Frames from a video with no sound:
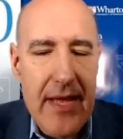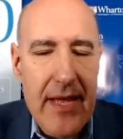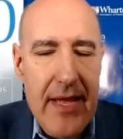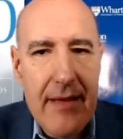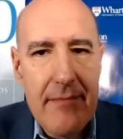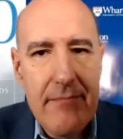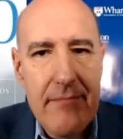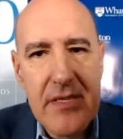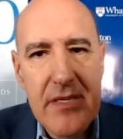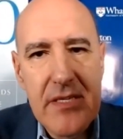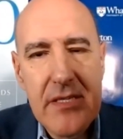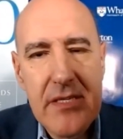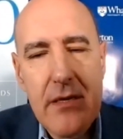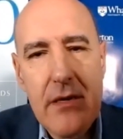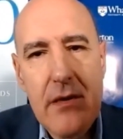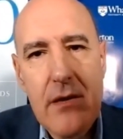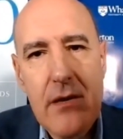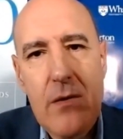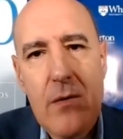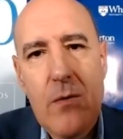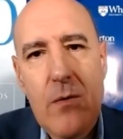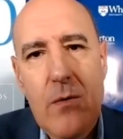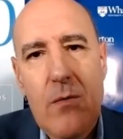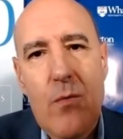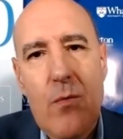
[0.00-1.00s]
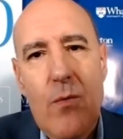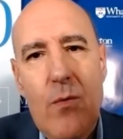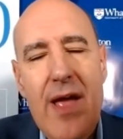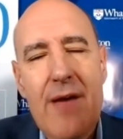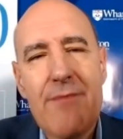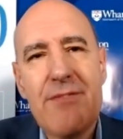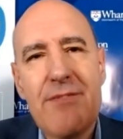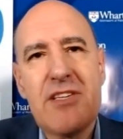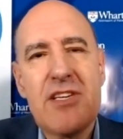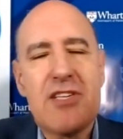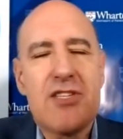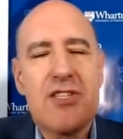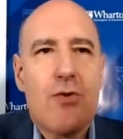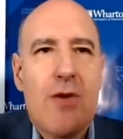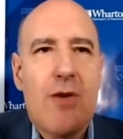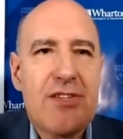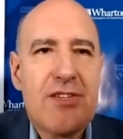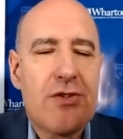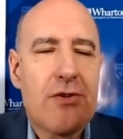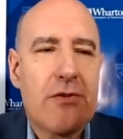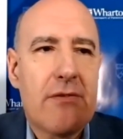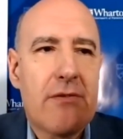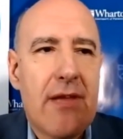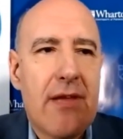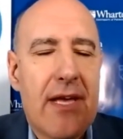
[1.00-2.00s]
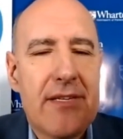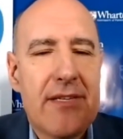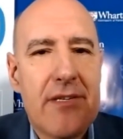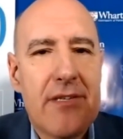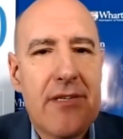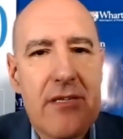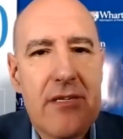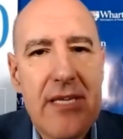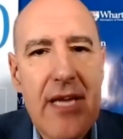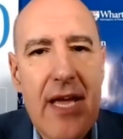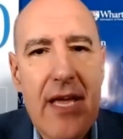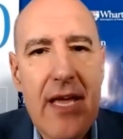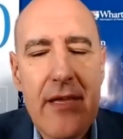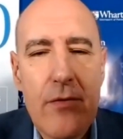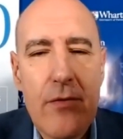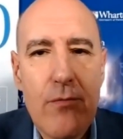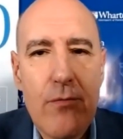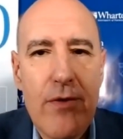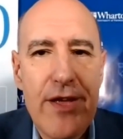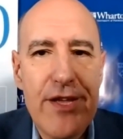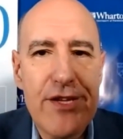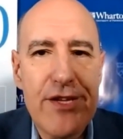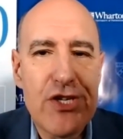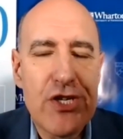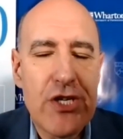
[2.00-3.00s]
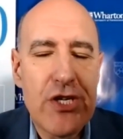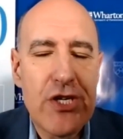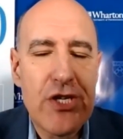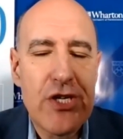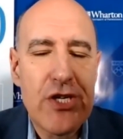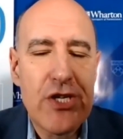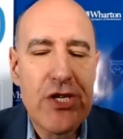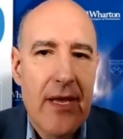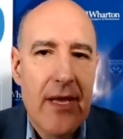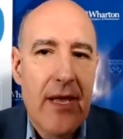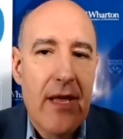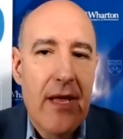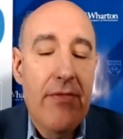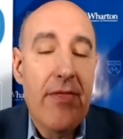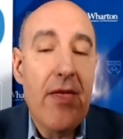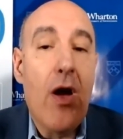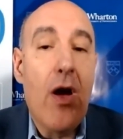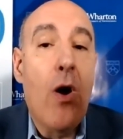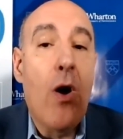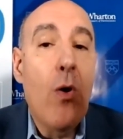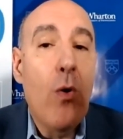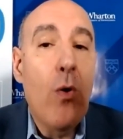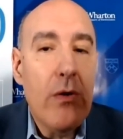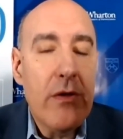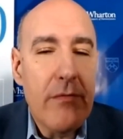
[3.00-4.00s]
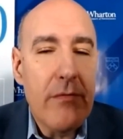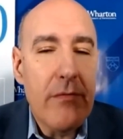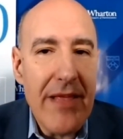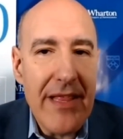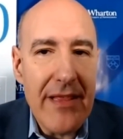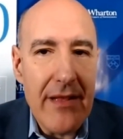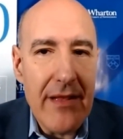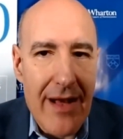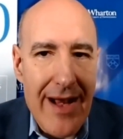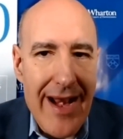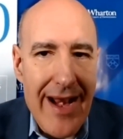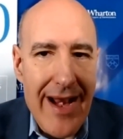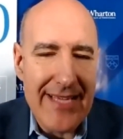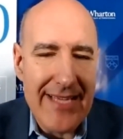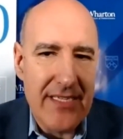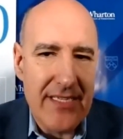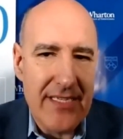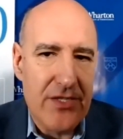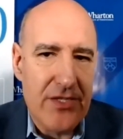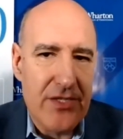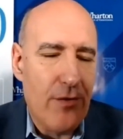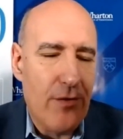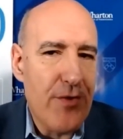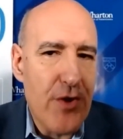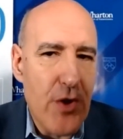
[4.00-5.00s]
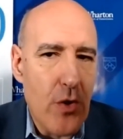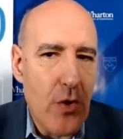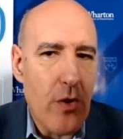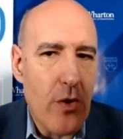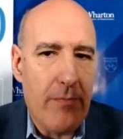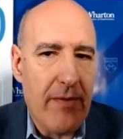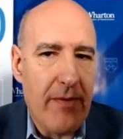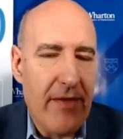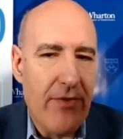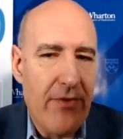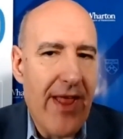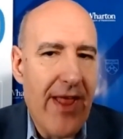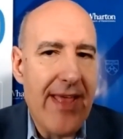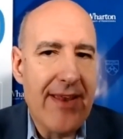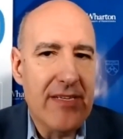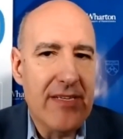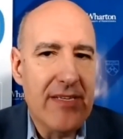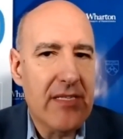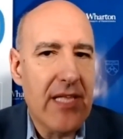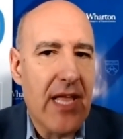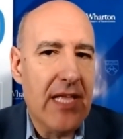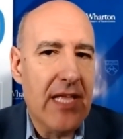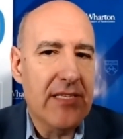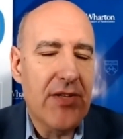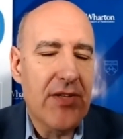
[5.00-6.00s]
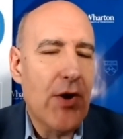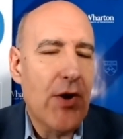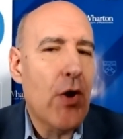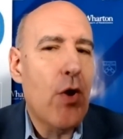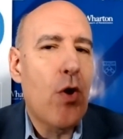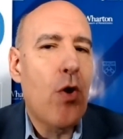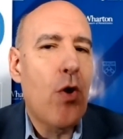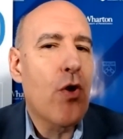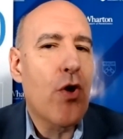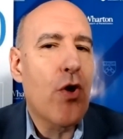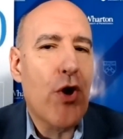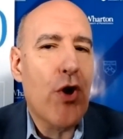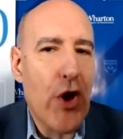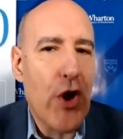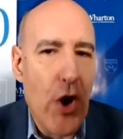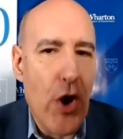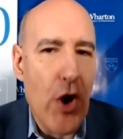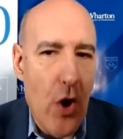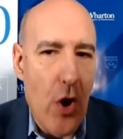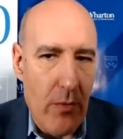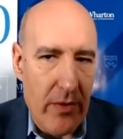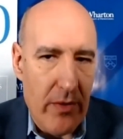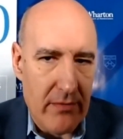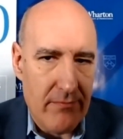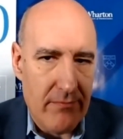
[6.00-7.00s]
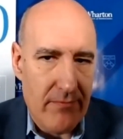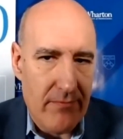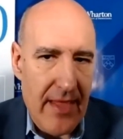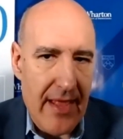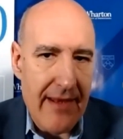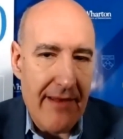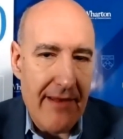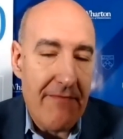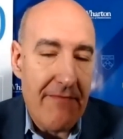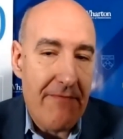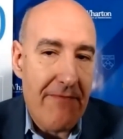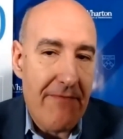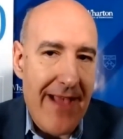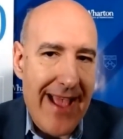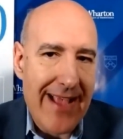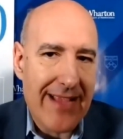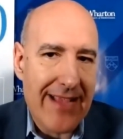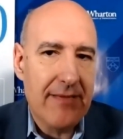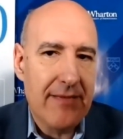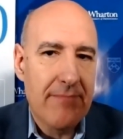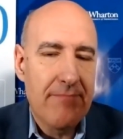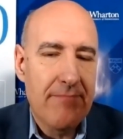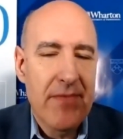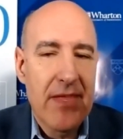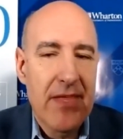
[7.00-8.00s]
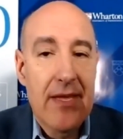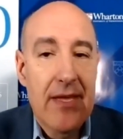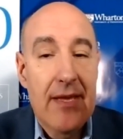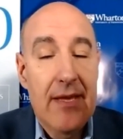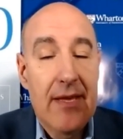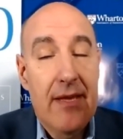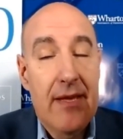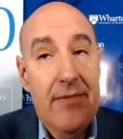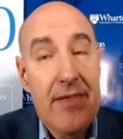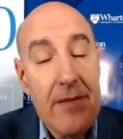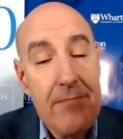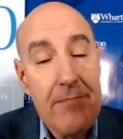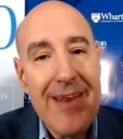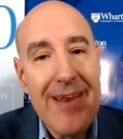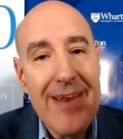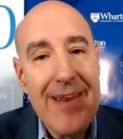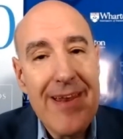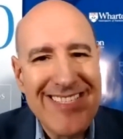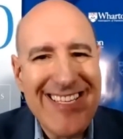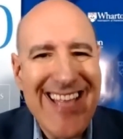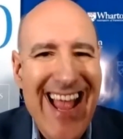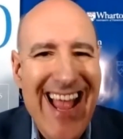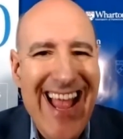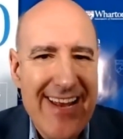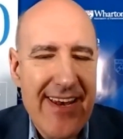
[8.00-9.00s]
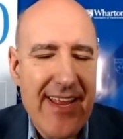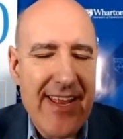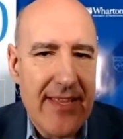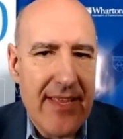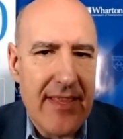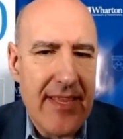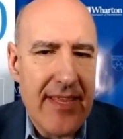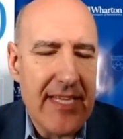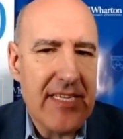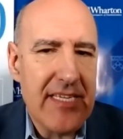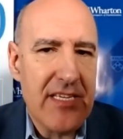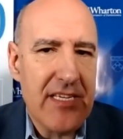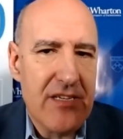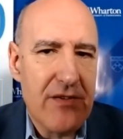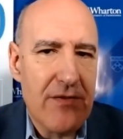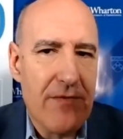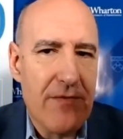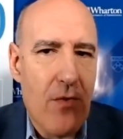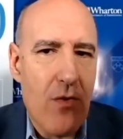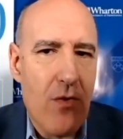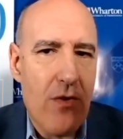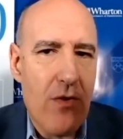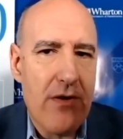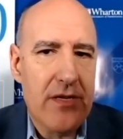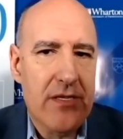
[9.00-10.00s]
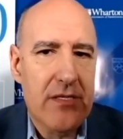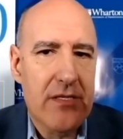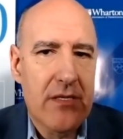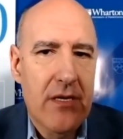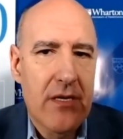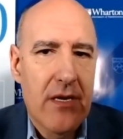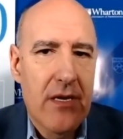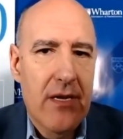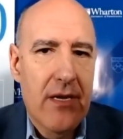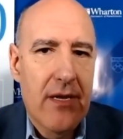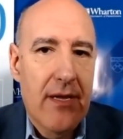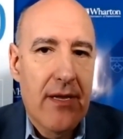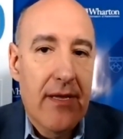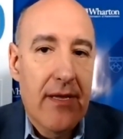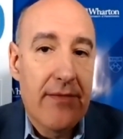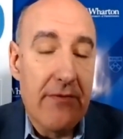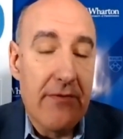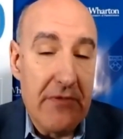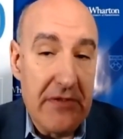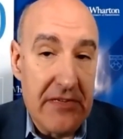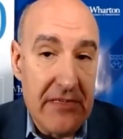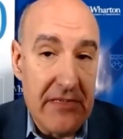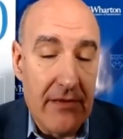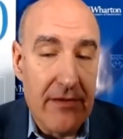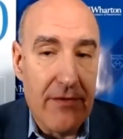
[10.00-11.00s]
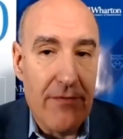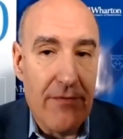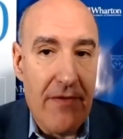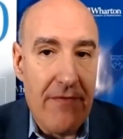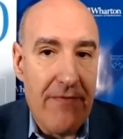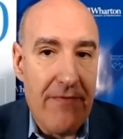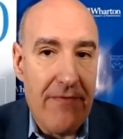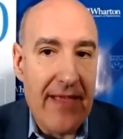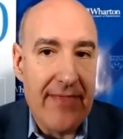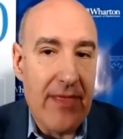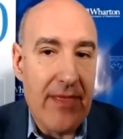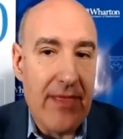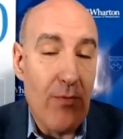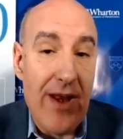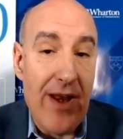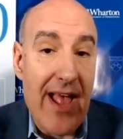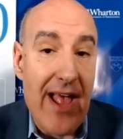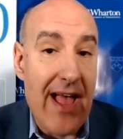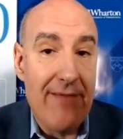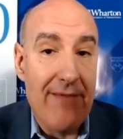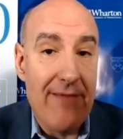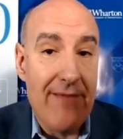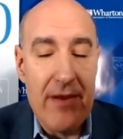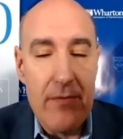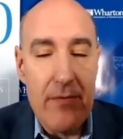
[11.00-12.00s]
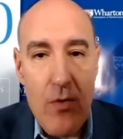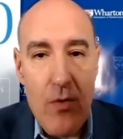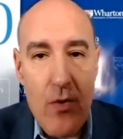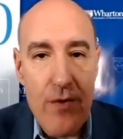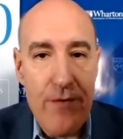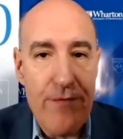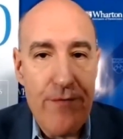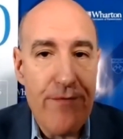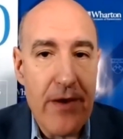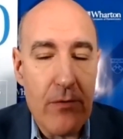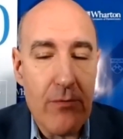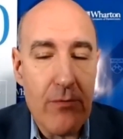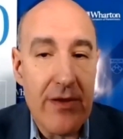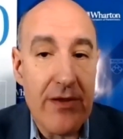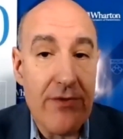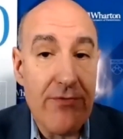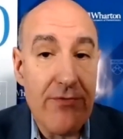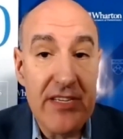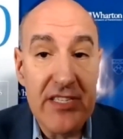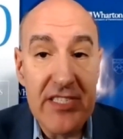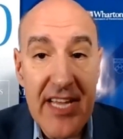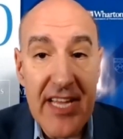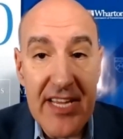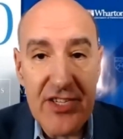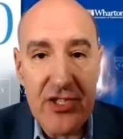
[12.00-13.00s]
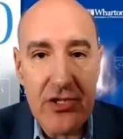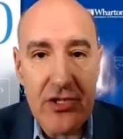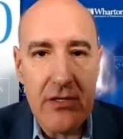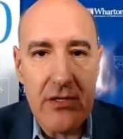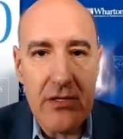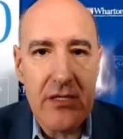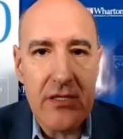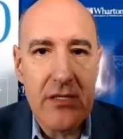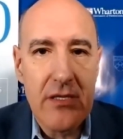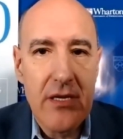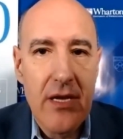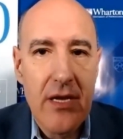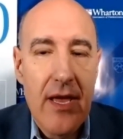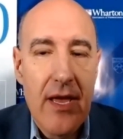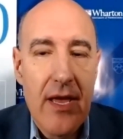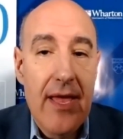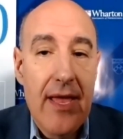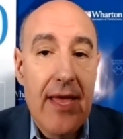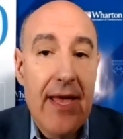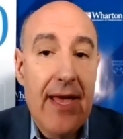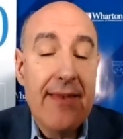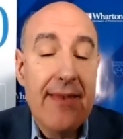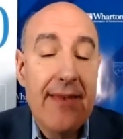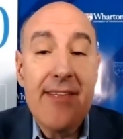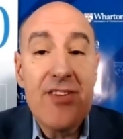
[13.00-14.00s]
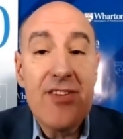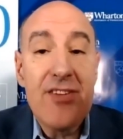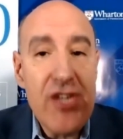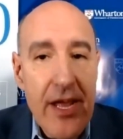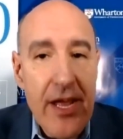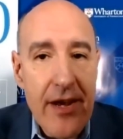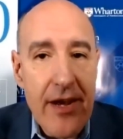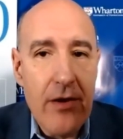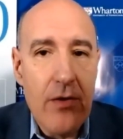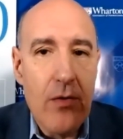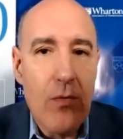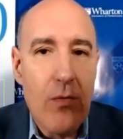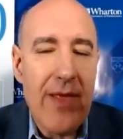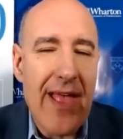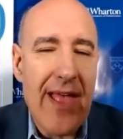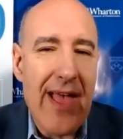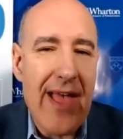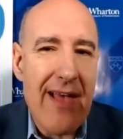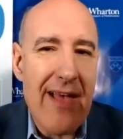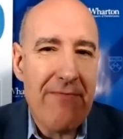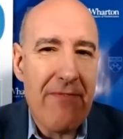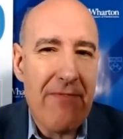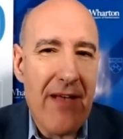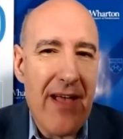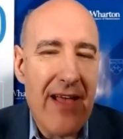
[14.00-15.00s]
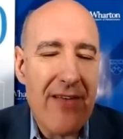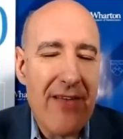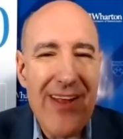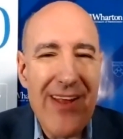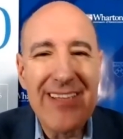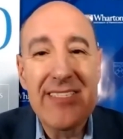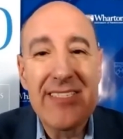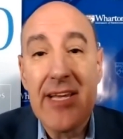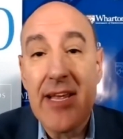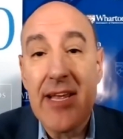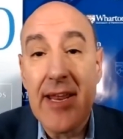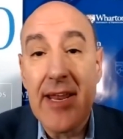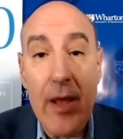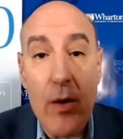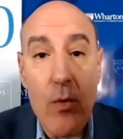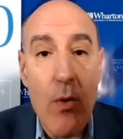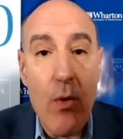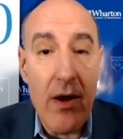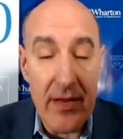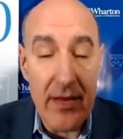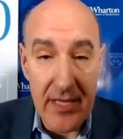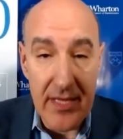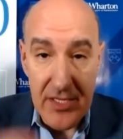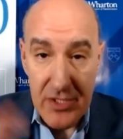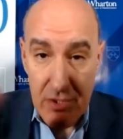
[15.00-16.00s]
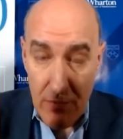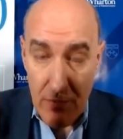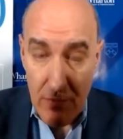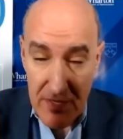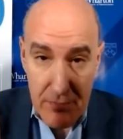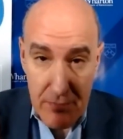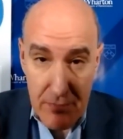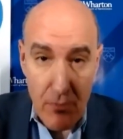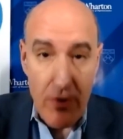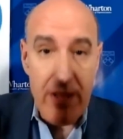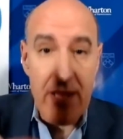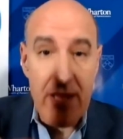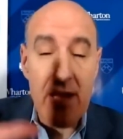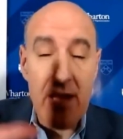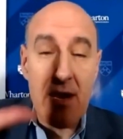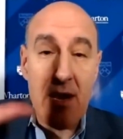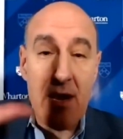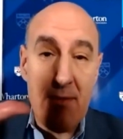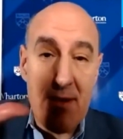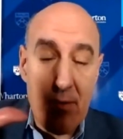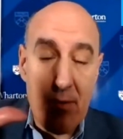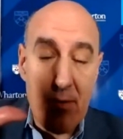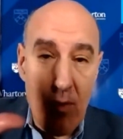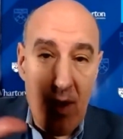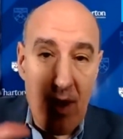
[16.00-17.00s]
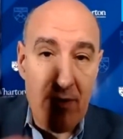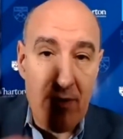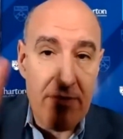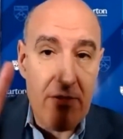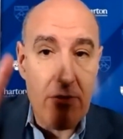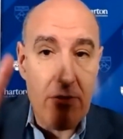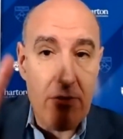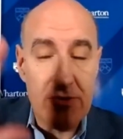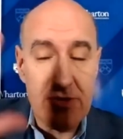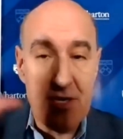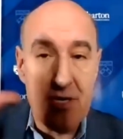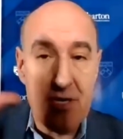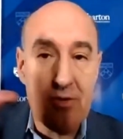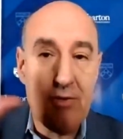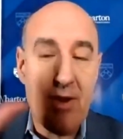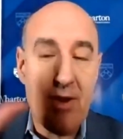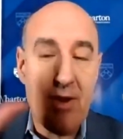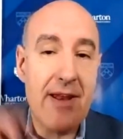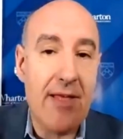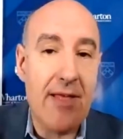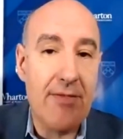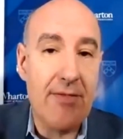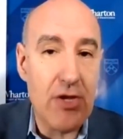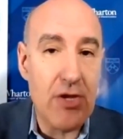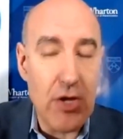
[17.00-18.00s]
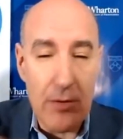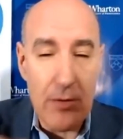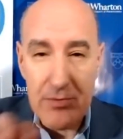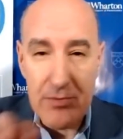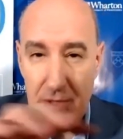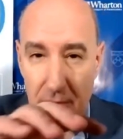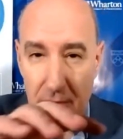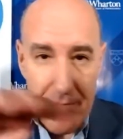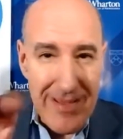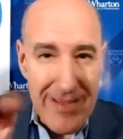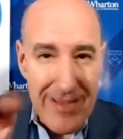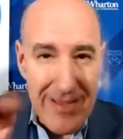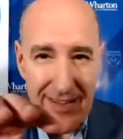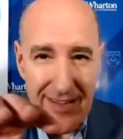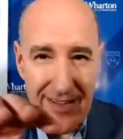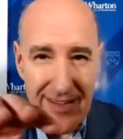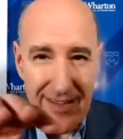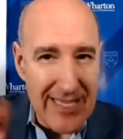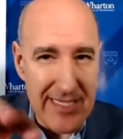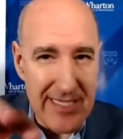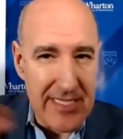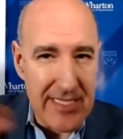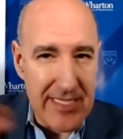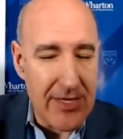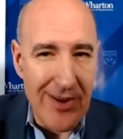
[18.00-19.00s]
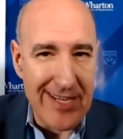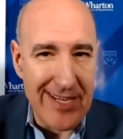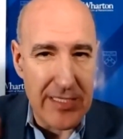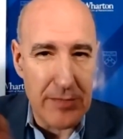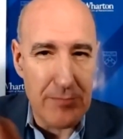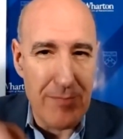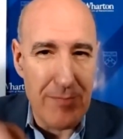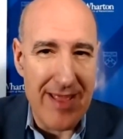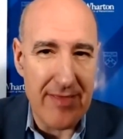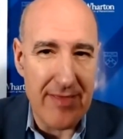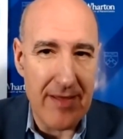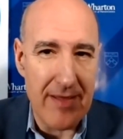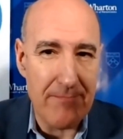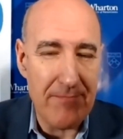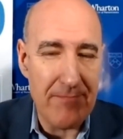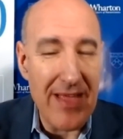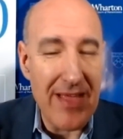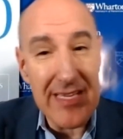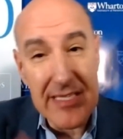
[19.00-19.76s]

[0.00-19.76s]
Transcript: Um, so we have a situation, as you said, in which the old middle classes of Europe and the United States, they're no longer growing. And in fact, they've been stagnant. And this is, of course, the result of the fact that we're having more frequent recessions. And in general, we have uh, rising inequality. So there's more income and wealth concentrated at the top. So the middle class is not expanding.